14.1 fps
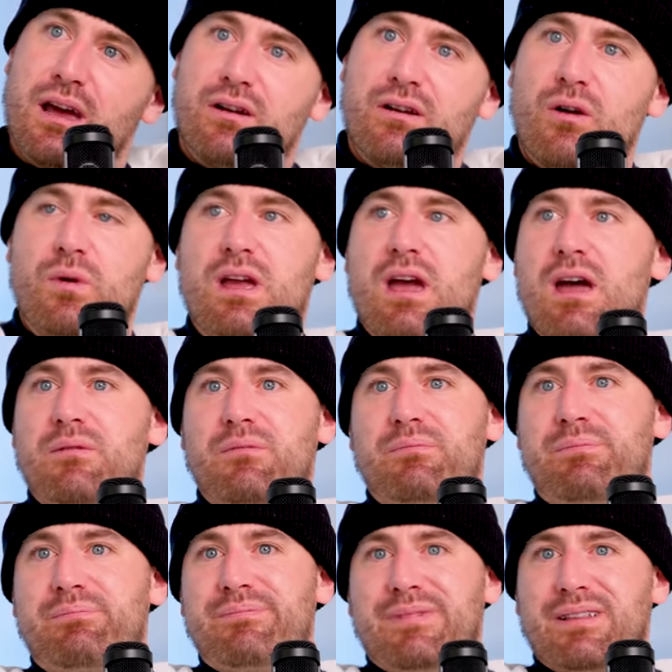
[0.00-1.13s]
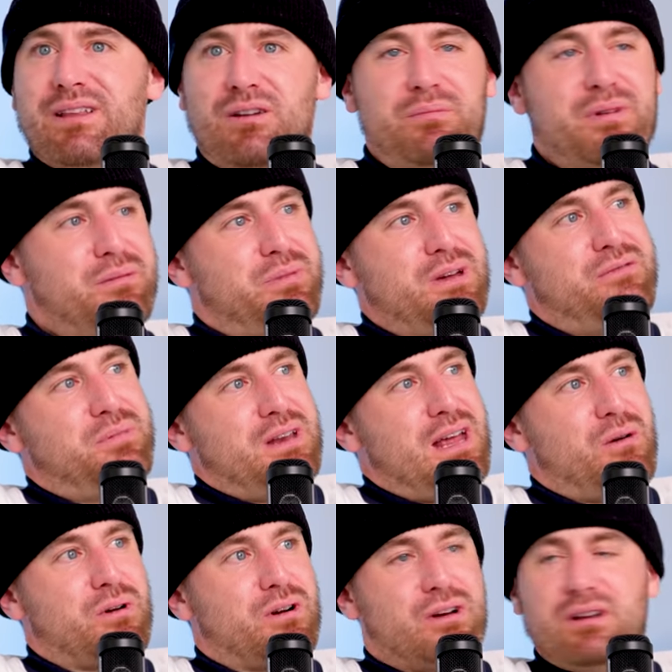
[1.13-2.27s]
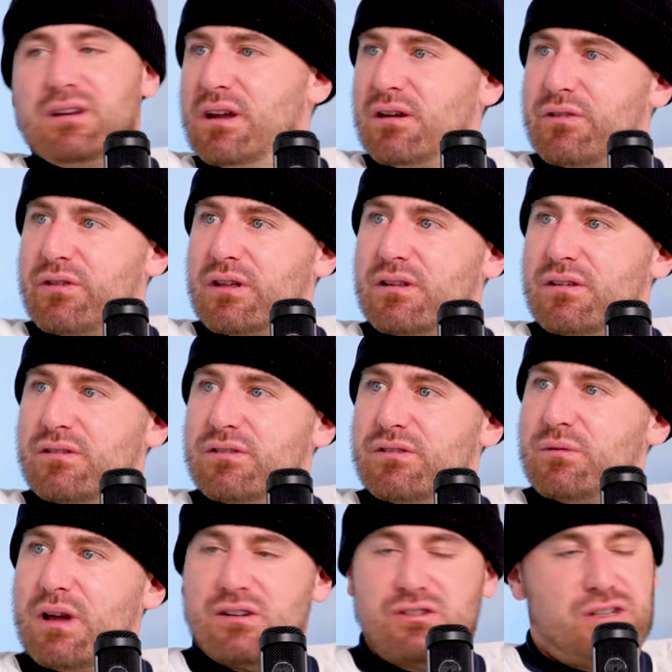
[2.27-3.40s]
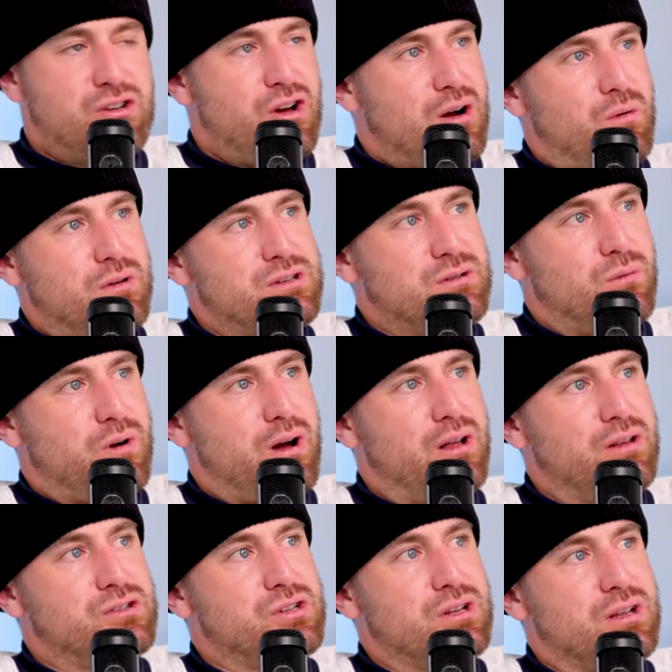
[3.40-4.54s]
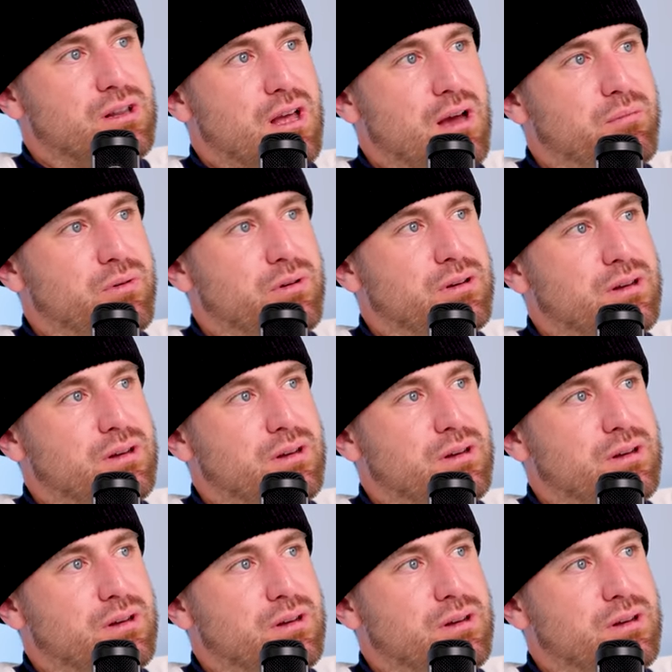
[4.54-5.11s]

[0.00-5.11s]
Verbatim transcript: Yeah, I don't know. We had a little bit of beef, but now we're good. I don't think there's. We actually talk once in a while and shit like that.